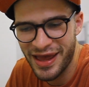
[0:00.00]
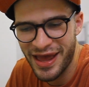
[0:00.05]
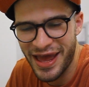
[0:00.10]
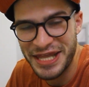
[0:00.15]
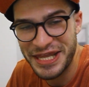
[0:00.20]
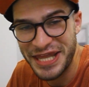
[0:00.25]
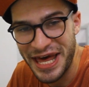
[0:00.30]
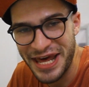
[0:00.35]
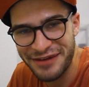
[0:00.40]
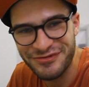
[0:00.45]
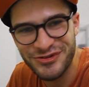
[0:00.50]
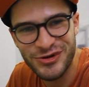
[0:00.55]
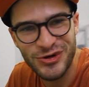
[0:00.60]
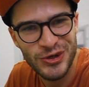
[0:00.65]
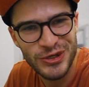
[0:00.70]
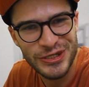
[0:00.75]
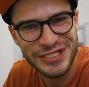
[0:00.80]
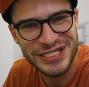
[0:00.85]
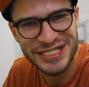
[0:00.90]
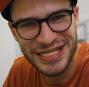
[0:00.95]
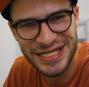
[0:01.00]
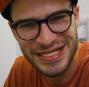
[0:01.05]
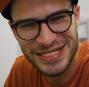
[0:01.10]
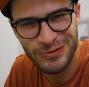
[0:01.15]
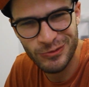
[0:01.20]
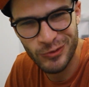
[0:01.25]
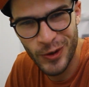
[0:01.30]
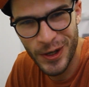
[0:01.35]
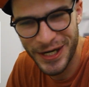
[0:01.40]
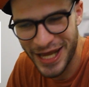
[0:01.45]
And then, of course,
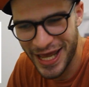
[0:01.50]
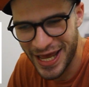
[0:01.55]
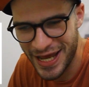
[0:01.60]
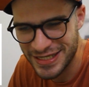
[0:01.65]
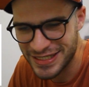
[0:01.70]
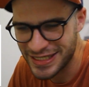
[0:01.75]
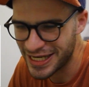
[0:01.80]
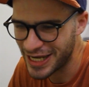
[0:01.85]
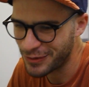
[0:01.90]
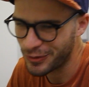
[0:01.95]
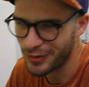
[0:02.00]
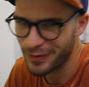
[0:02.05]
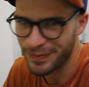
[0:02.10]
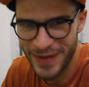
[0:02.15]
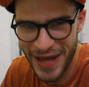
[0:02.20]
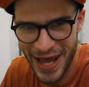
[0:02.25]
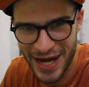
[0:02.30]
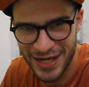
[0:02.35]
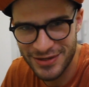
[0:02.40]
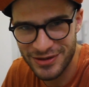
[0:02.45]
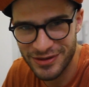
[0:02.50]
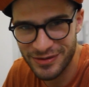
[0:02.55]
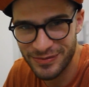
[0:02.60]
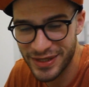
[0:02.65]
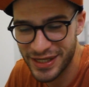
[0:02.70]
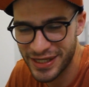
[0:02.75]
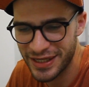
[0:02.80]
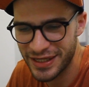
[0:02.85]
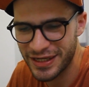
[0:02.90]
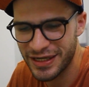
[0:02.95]
Season 1 ended, and we're back to the
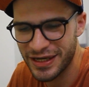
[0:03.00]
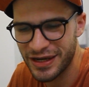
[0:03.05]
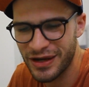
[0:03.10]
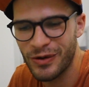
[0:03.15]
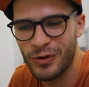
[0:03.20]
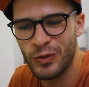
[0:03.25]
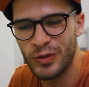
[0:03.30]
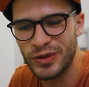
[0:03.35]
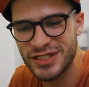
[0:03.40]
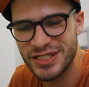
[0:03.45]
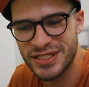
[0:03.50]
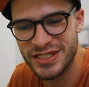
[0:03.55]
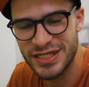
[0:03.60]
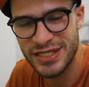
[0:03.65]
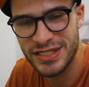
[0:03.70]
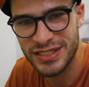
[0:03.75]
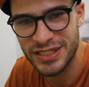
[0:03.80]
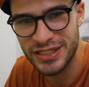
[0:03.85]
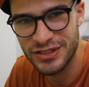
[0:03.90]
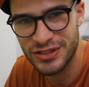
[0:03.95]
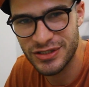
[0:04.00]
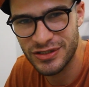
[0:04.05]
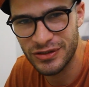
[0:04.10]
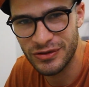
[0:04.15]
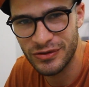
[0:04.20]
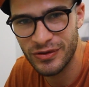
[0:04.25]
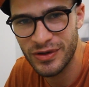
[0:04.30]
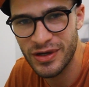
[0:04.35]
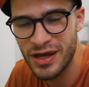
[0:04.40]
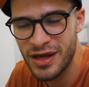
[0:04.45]
beginning with Season 2.